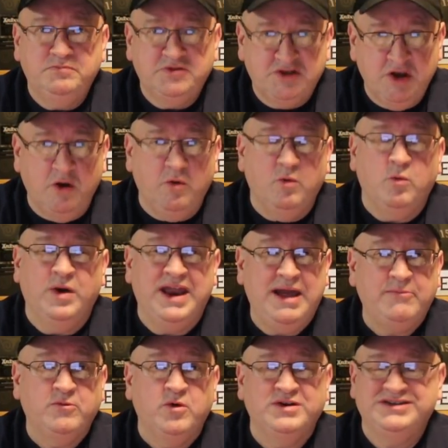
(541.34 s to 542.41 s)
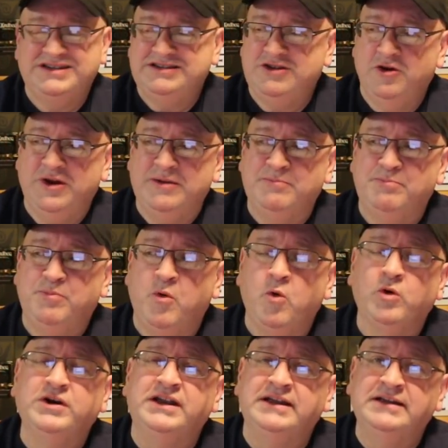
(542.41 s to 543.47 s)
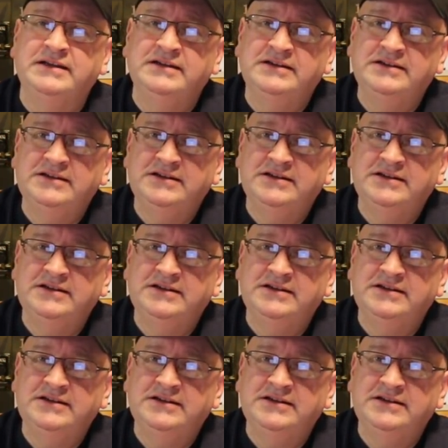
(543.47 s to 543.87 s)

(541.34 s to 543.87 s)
So what happened was is they're importing